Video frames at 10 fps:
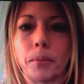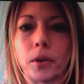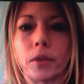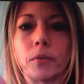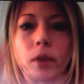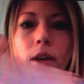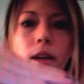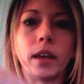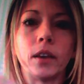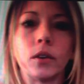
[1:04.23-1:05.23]
or right
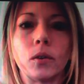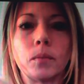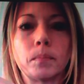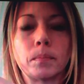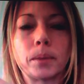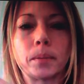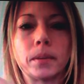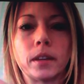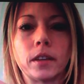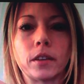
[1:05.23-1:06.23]
angle,
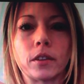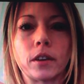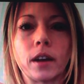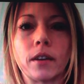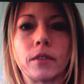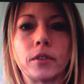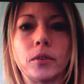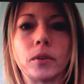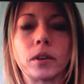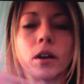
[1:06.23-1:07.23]
perpendicular, however you
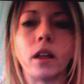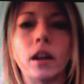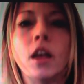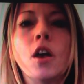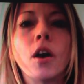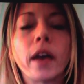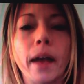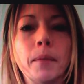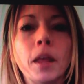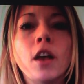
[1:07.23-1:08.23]
want to call it.
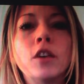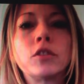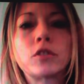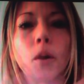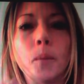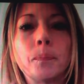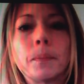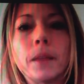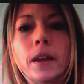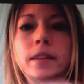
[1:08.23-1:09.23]
Okay, so
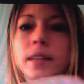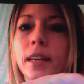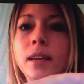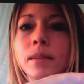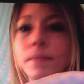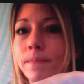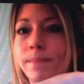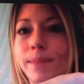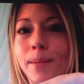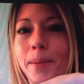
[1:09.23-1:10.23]
in a T,
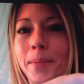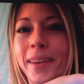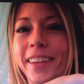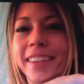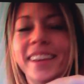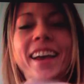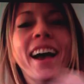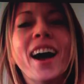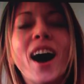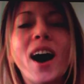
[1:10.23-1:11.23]
that might be easy.
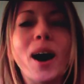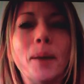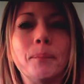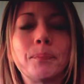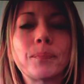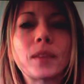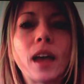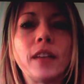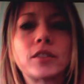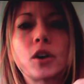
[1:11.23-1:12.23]

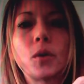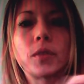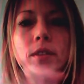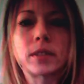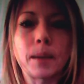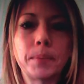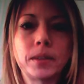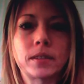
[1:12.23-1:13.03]
And so the step